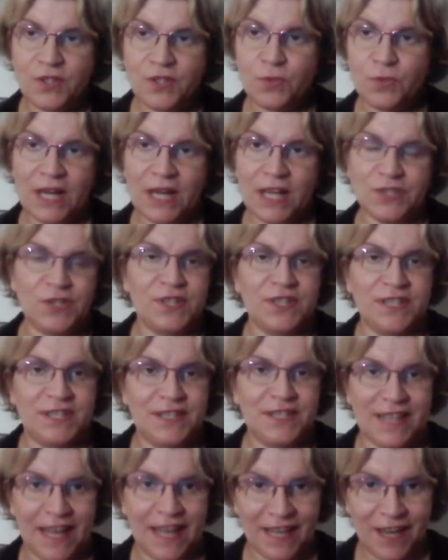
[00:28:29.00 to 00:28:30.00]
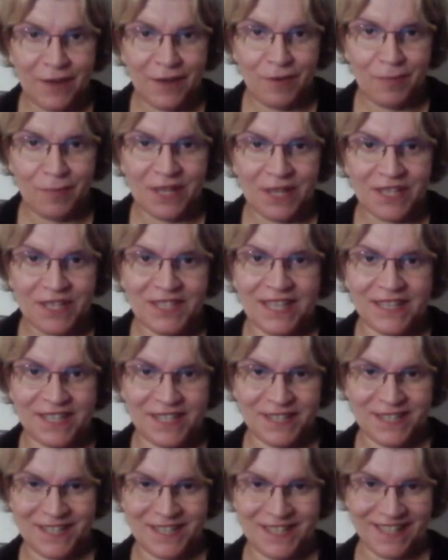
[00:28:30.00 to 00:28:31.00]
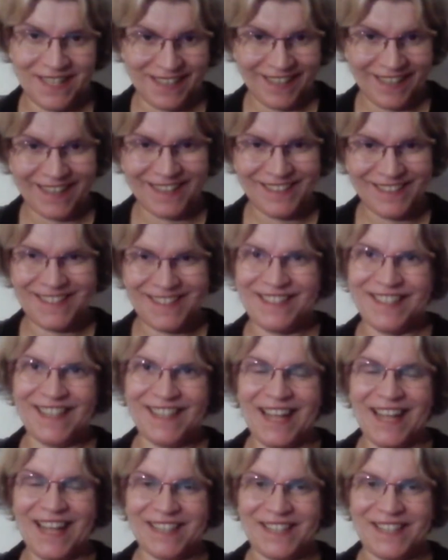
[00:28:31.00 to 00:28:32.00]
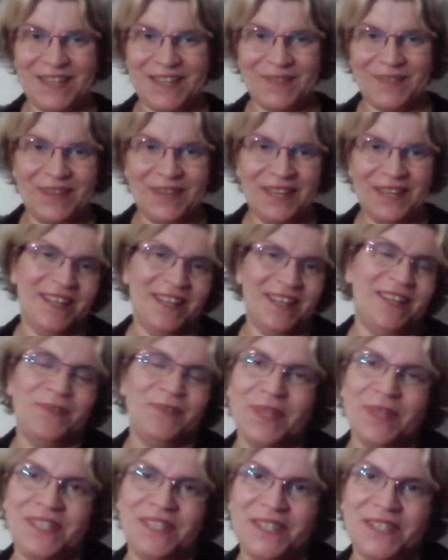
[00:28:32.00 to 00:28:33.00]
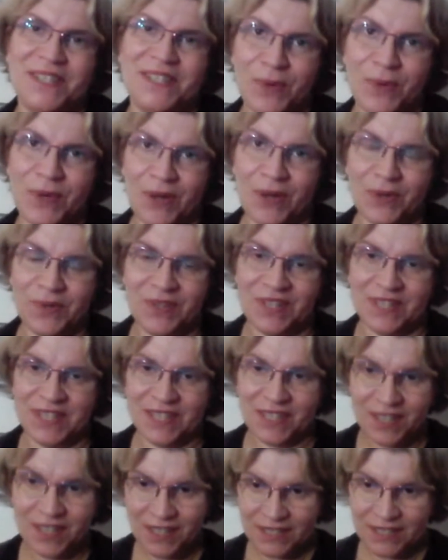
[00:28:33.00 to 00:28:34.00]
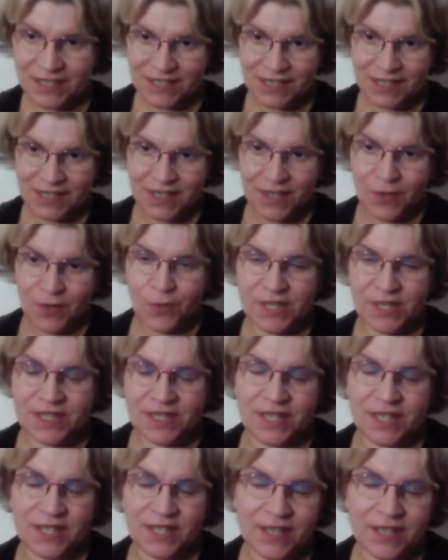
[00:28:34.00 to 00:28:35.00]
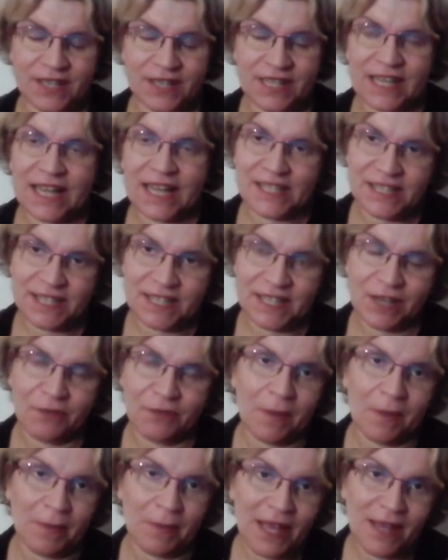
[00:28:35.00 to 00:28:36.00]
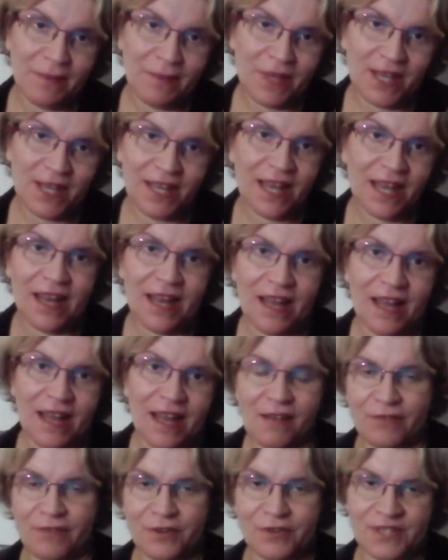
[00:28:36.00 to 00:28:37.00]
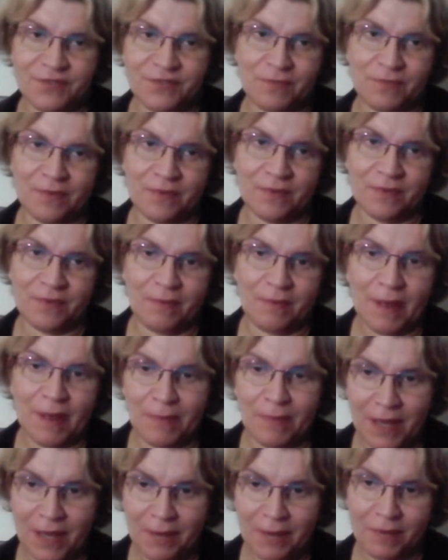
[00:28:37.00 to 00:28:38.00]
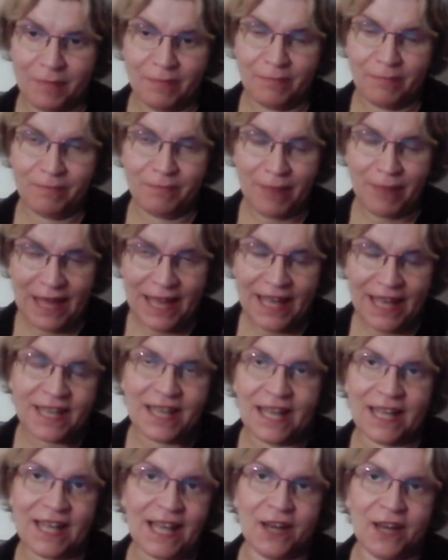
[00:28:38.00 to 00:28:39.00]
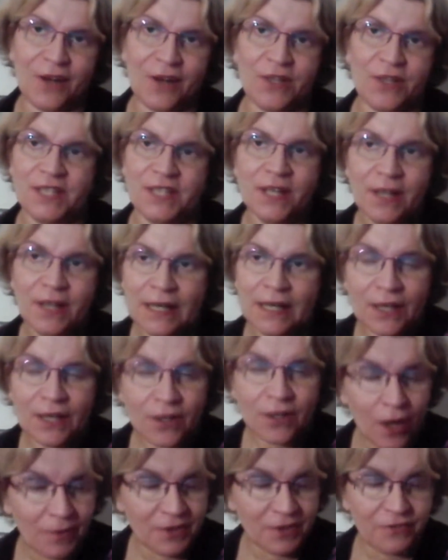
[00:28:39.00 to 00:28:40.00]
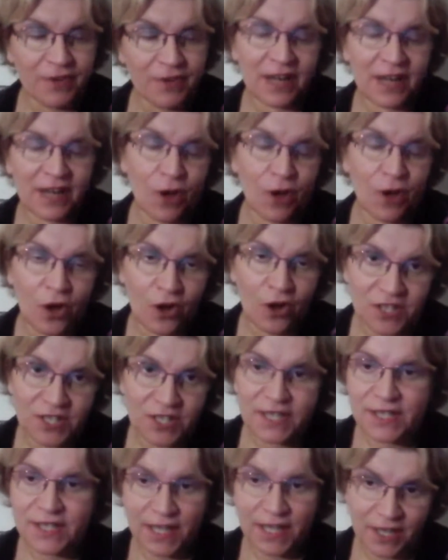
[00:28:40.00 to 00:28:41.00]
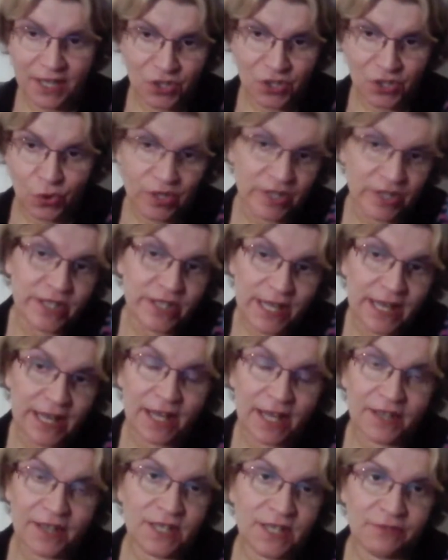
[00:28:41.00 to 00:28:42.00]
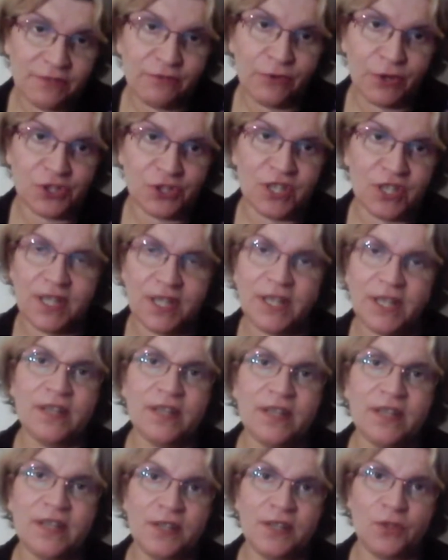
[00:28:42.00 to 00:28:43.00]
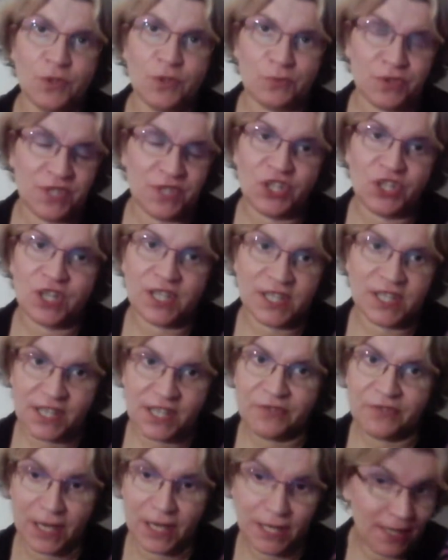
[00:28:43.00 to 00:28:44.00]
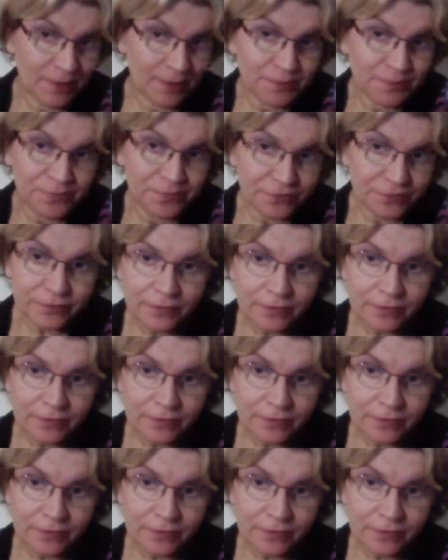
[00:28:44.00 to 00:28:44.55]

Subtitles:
also would like to thank everybody that is still asking me what is going on with the custody of my baby. I have received my baby back. I cannot comment very long on this. I can only say that unfortunately the use procedure is still running.